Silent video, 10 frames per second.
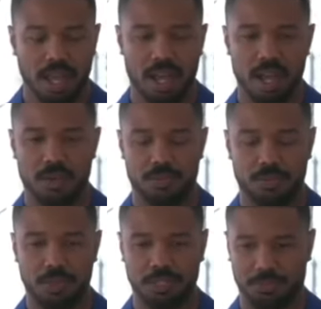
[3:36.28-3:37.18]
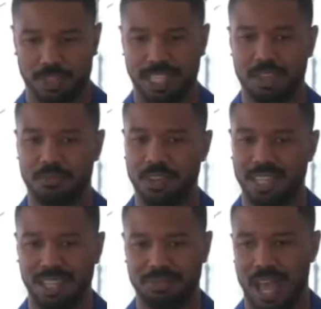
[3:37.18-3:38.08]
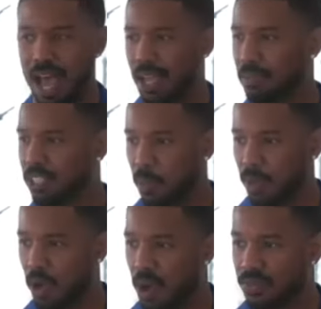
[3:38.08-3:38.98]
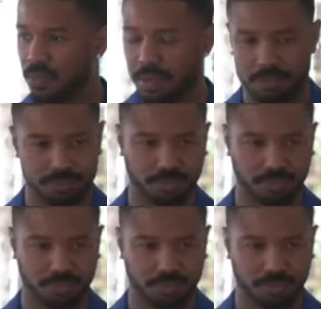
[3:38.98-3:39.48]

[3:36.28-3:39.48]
Uh, this fleeing feeling of time slipping away from you.